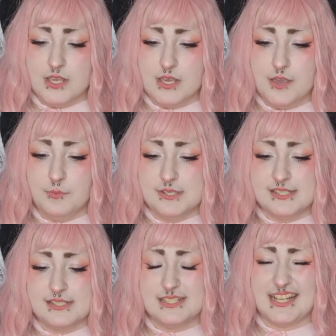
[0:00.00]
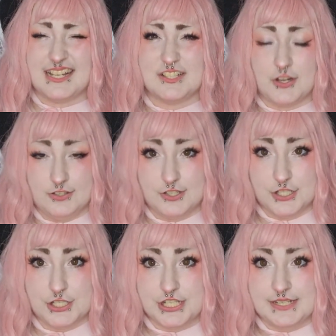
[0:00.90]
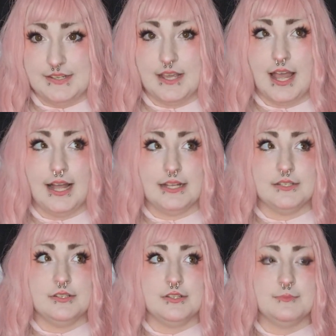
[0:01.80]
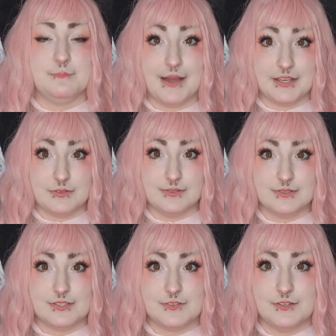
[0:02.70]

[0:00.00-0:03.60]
It was like $1 a sheet at Michael's,